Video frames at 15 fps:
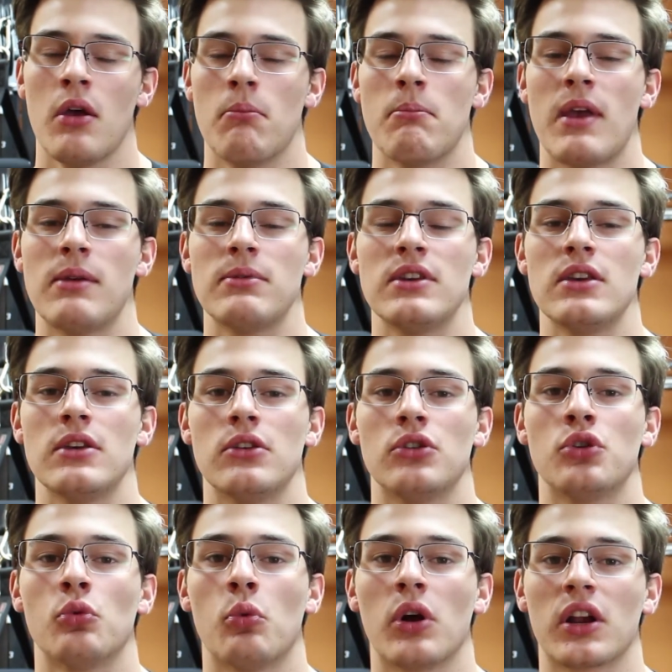maybe
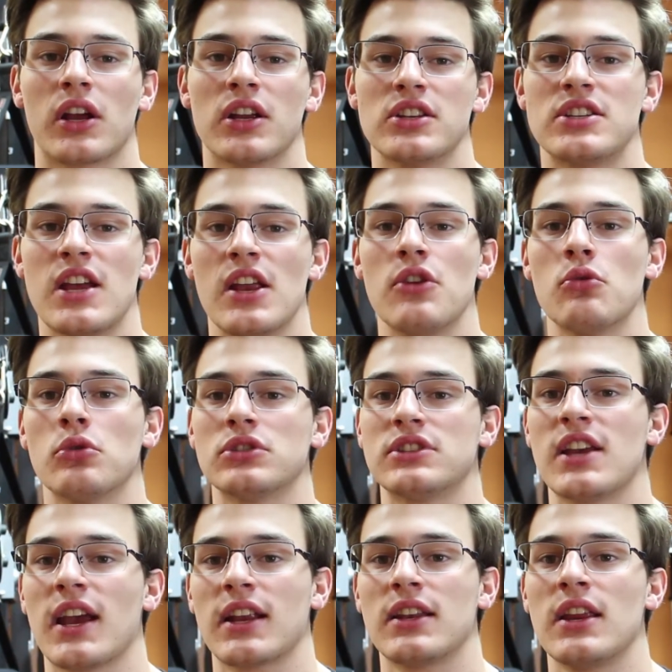you want continual
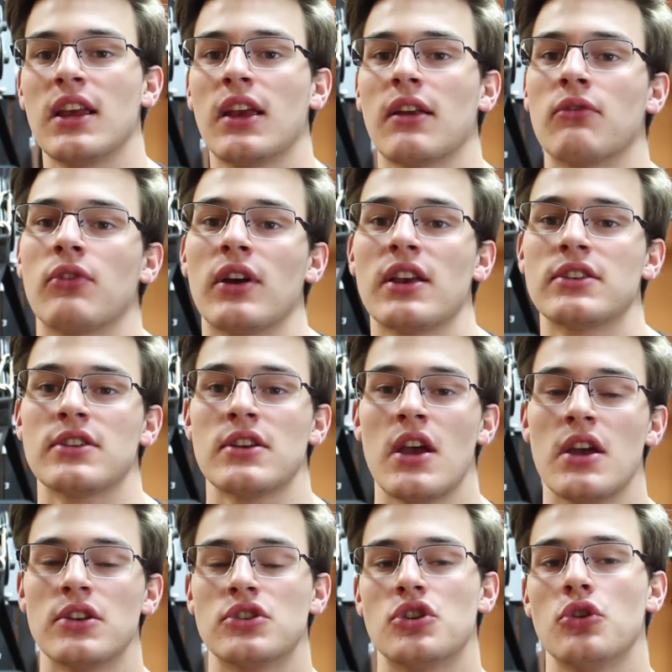technique advice
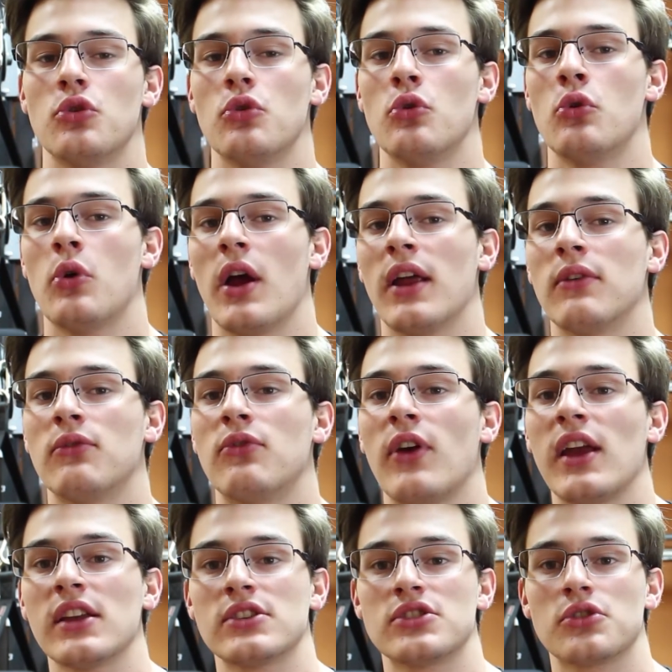to
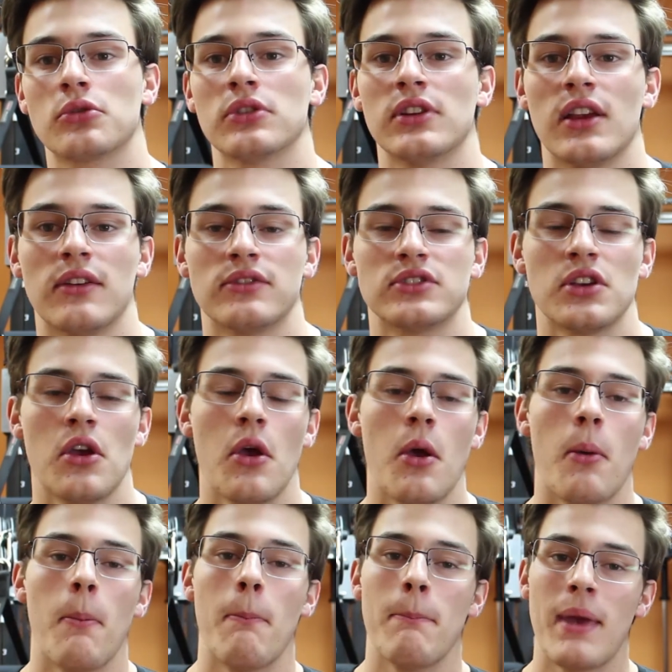advance your lifts,
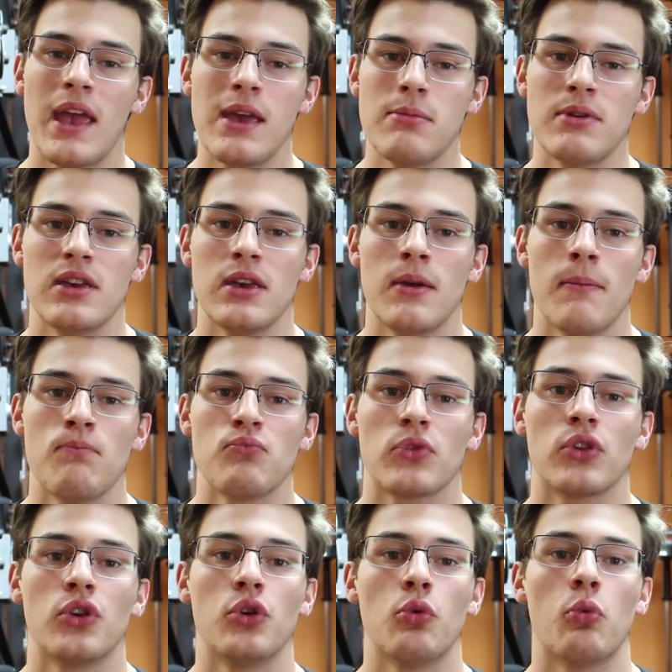maybe
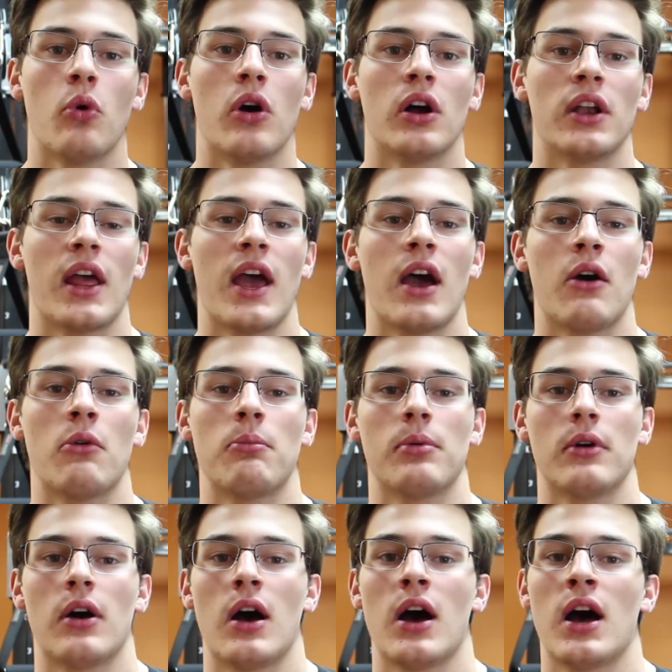you want help
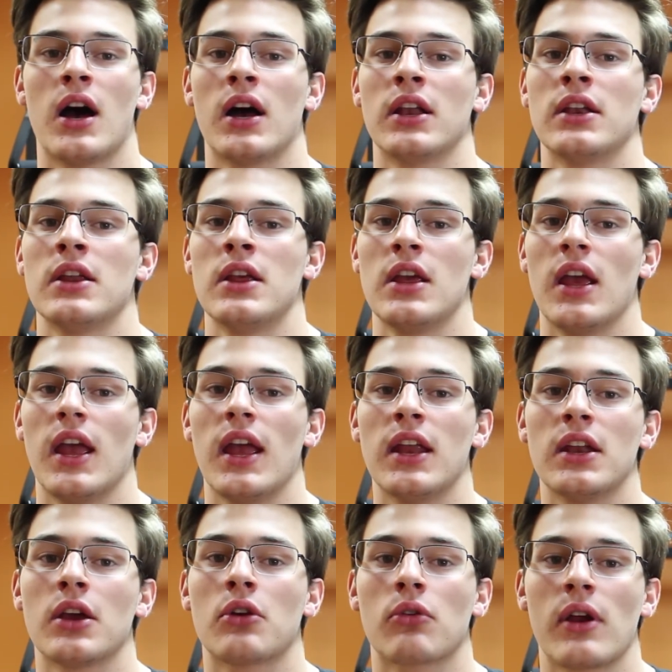on
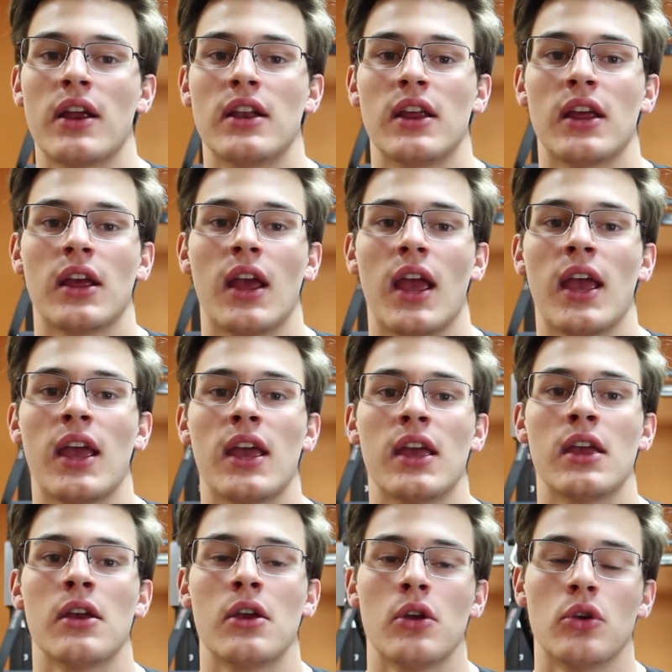integrating
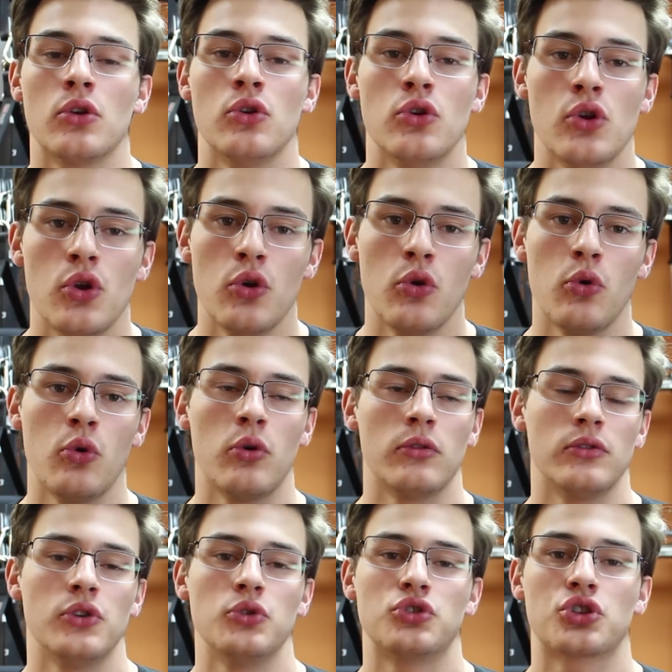a new
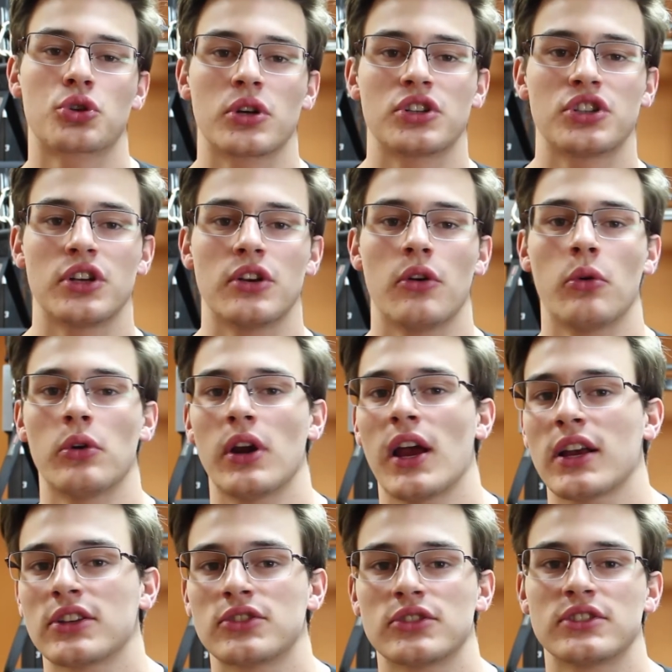nutrition or
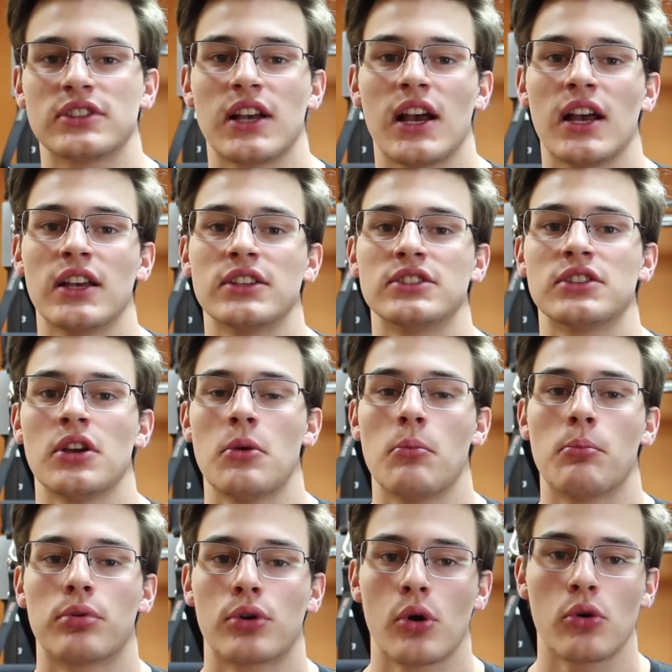exercise
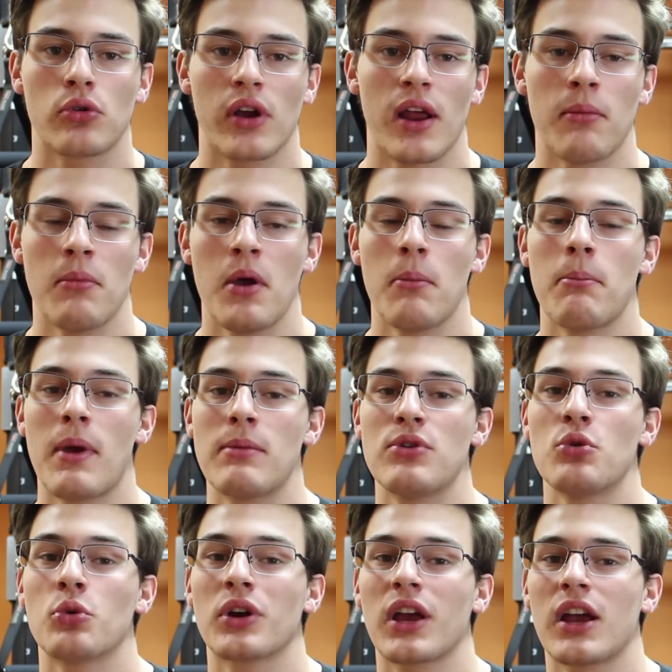program. Maybe
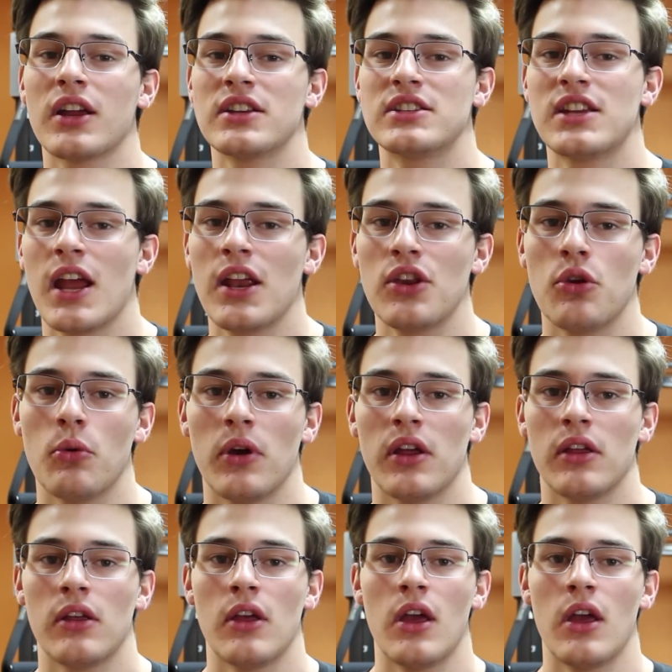you want to continue it.